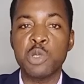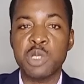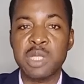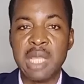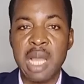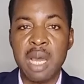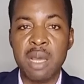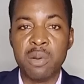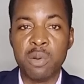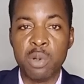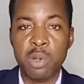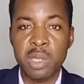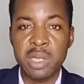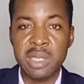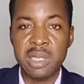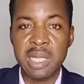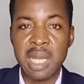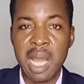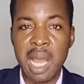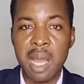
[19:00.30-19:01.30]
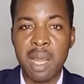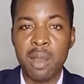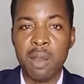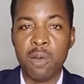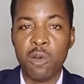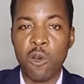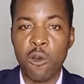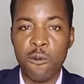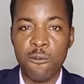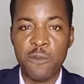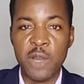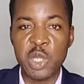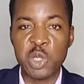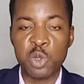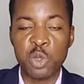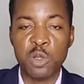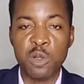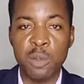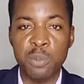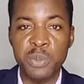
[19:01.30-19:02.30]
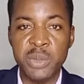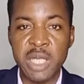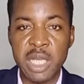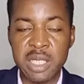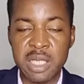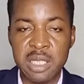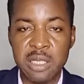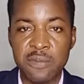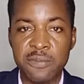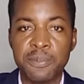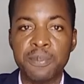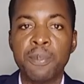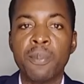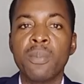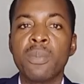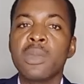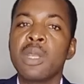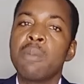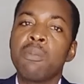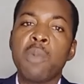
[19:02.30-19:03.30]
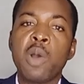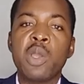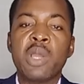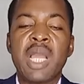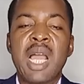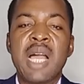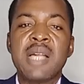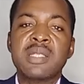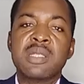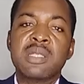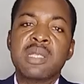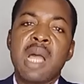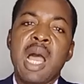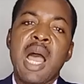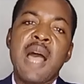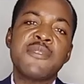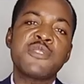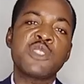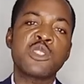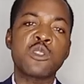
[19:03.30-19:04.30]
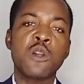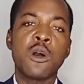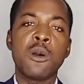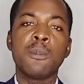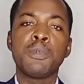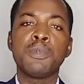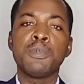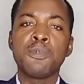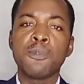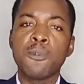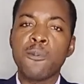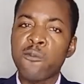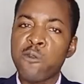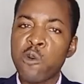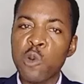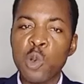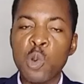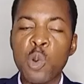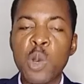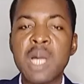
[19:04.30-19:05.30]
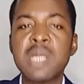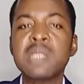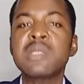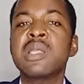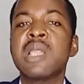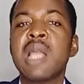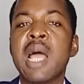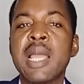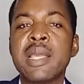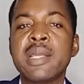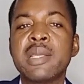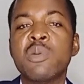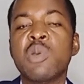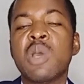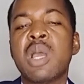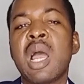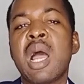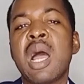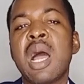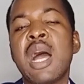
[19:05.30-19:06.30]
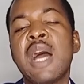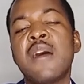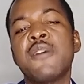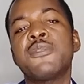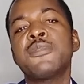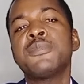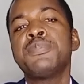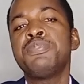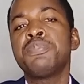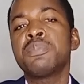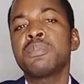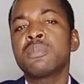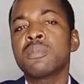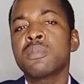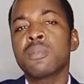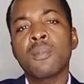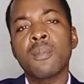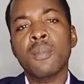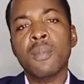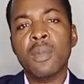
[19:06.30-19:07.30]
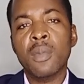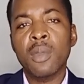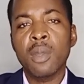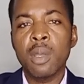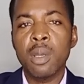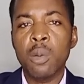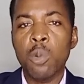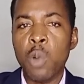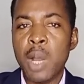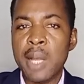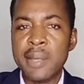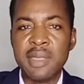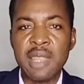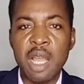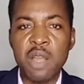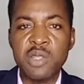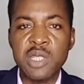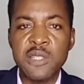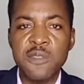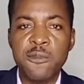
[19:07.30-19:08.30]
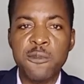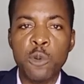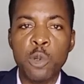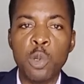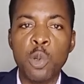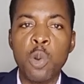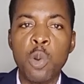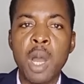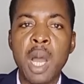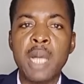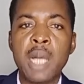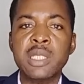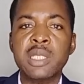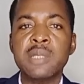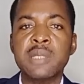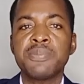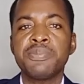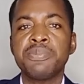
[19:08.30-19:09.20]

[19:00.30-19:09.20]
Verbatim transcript: you start running conversion objective, but you can have some followers, like you can have 1,000 followers,